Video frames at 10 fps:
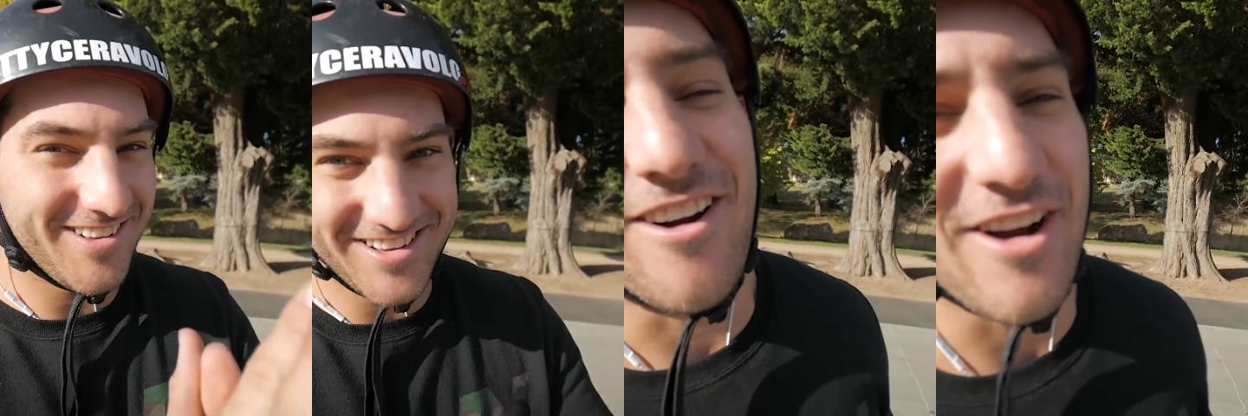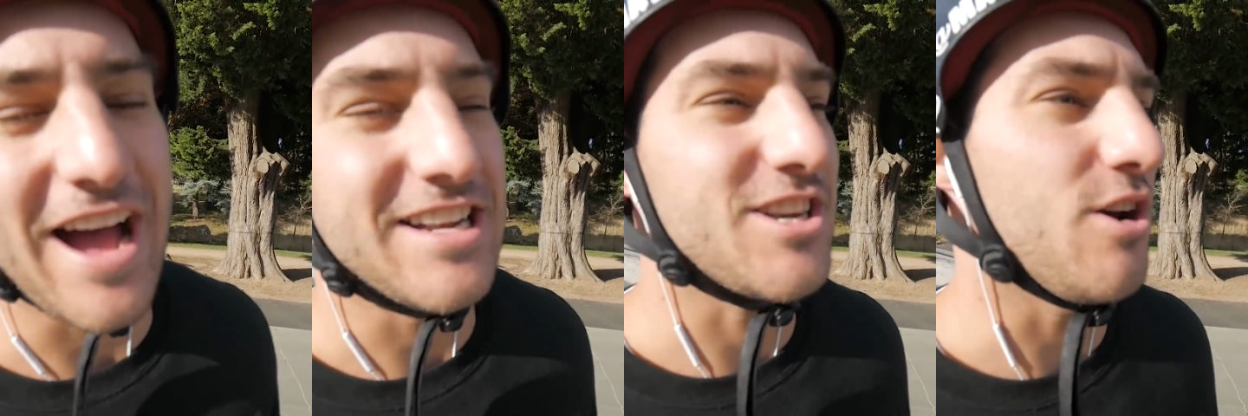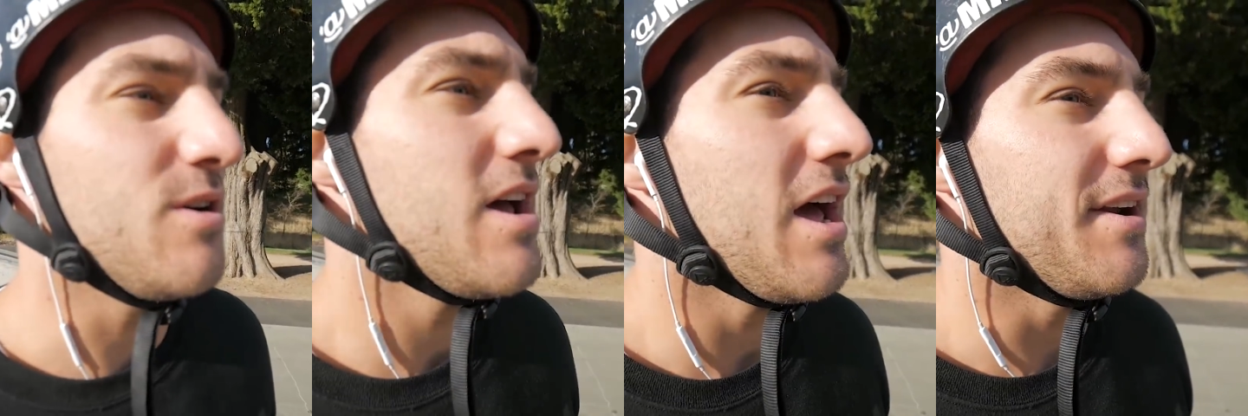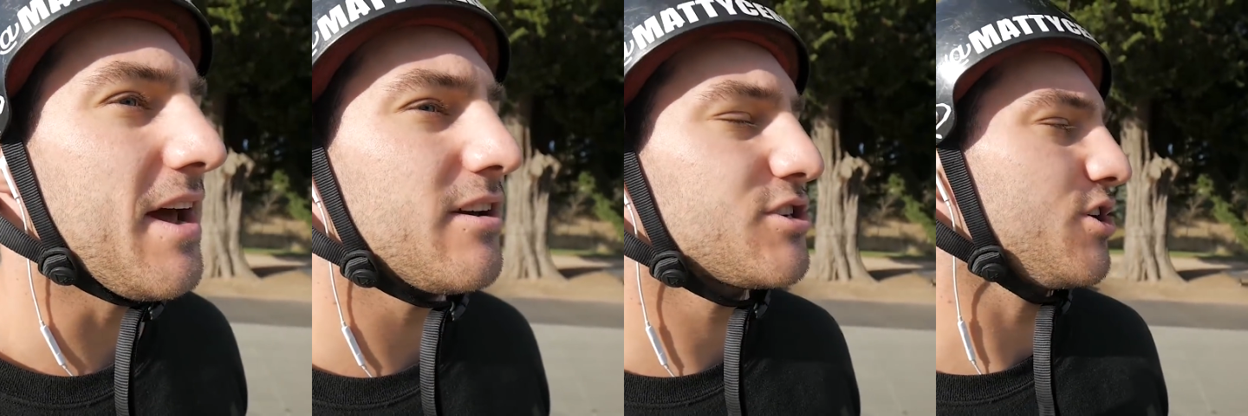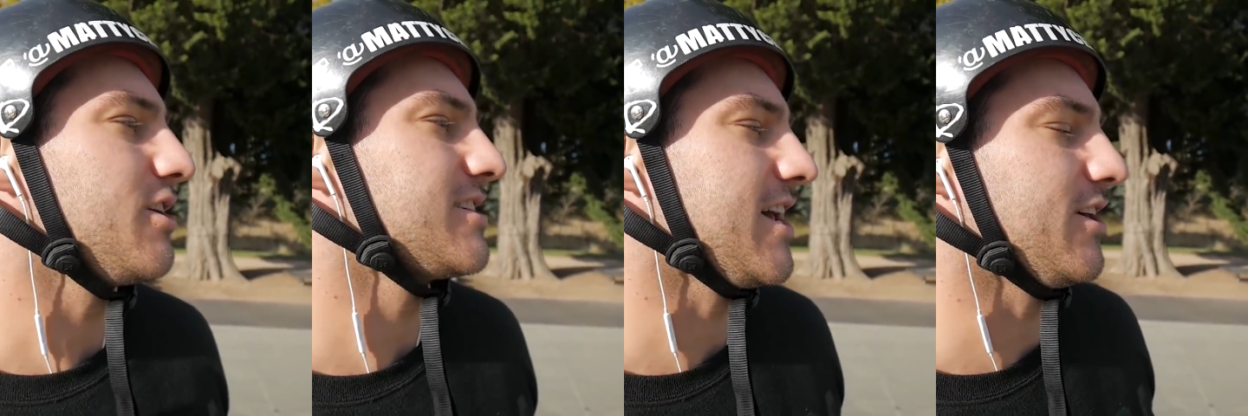Alright, so now I'm going to show you
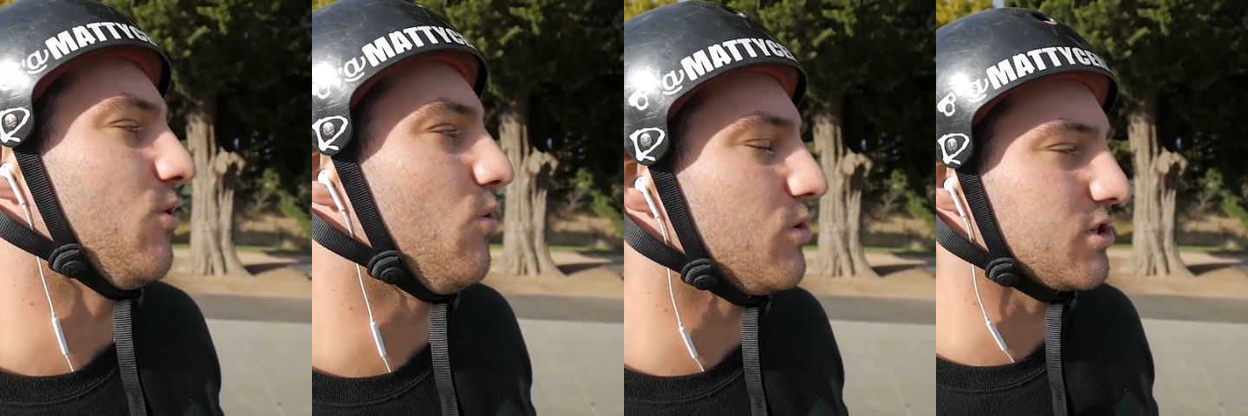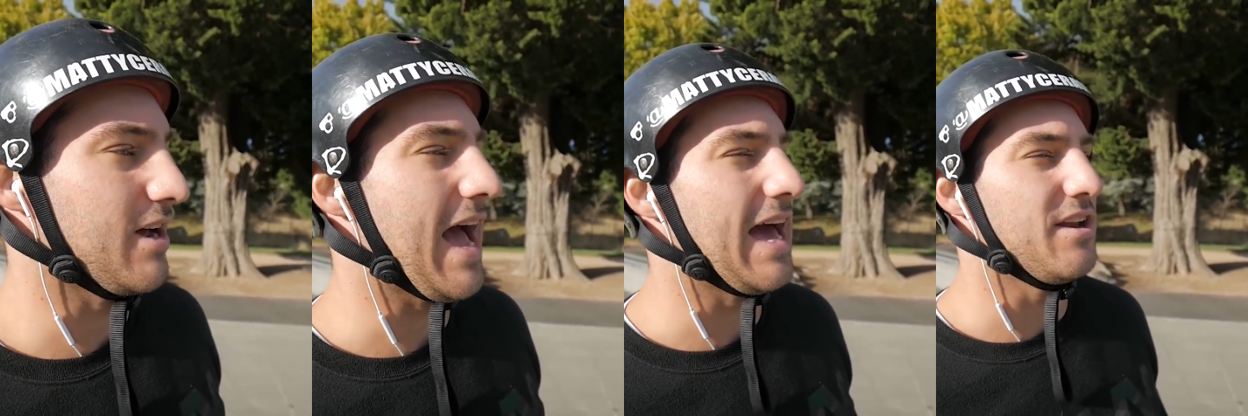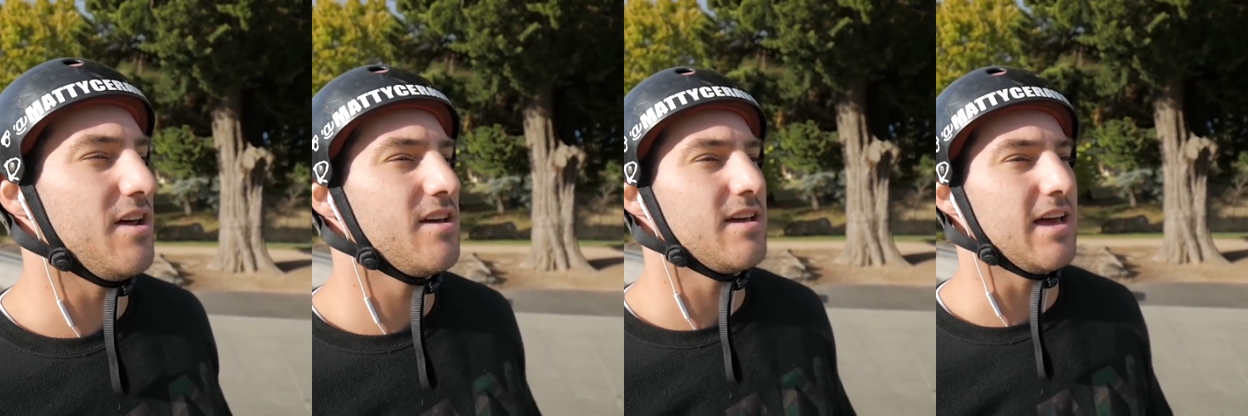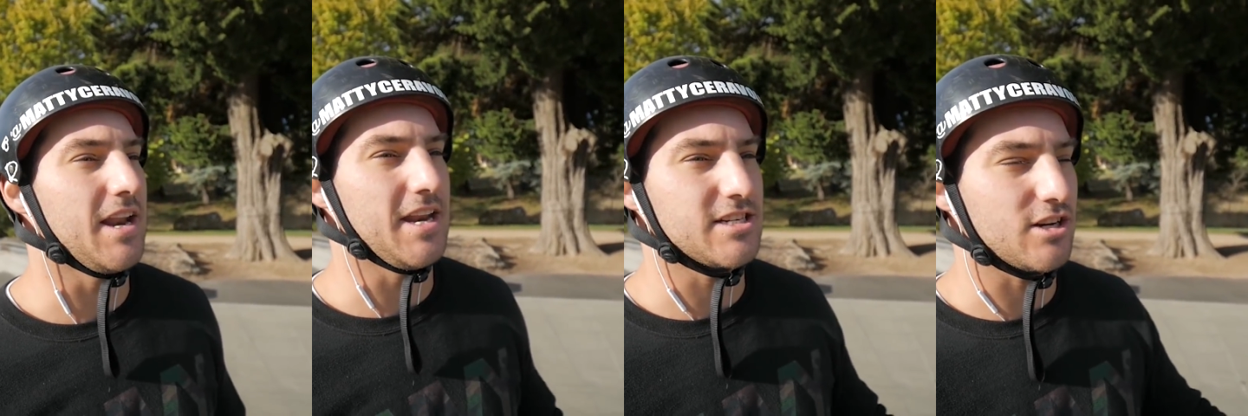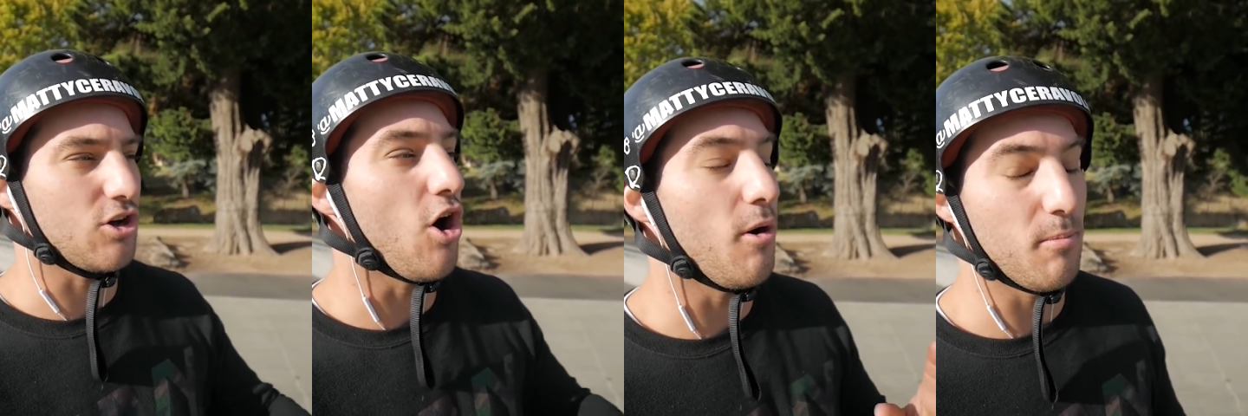guys how you can also add it into
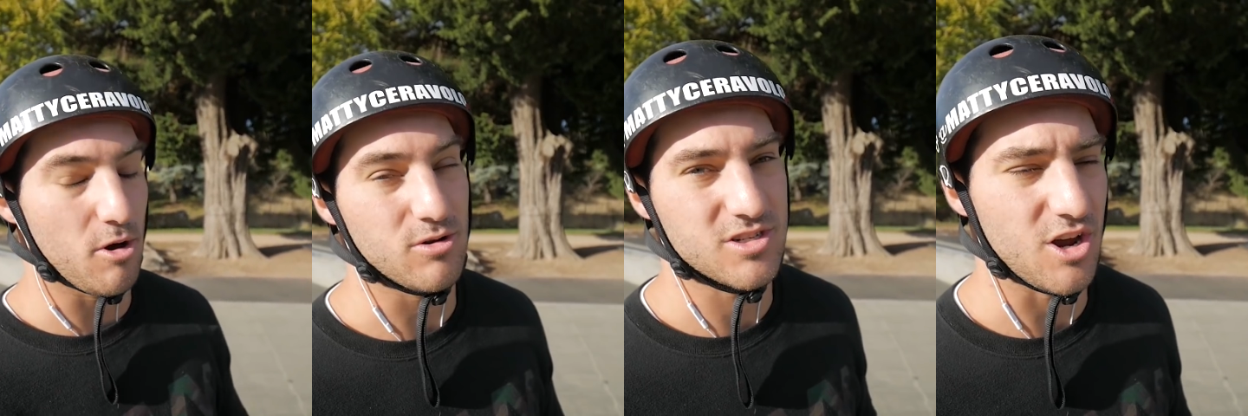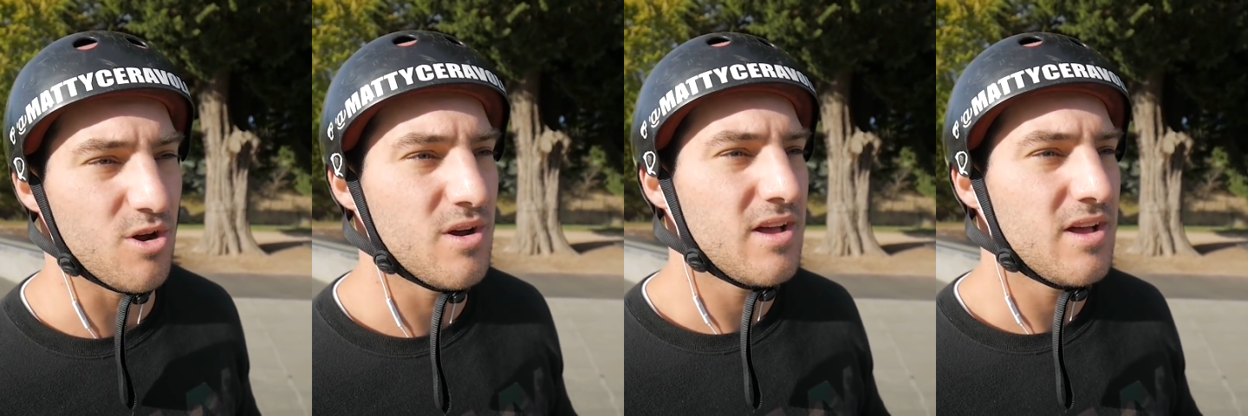combos. So